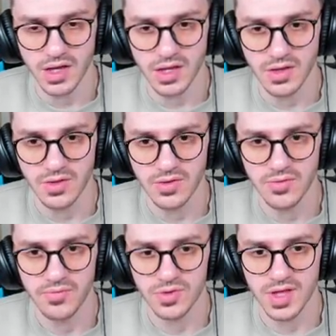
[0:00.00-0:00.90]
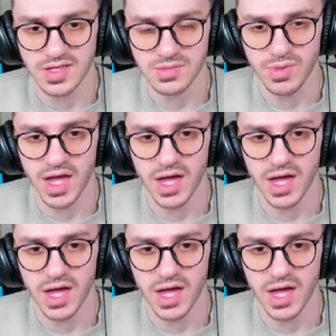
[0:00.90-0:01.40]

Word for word: I can. Don't ask me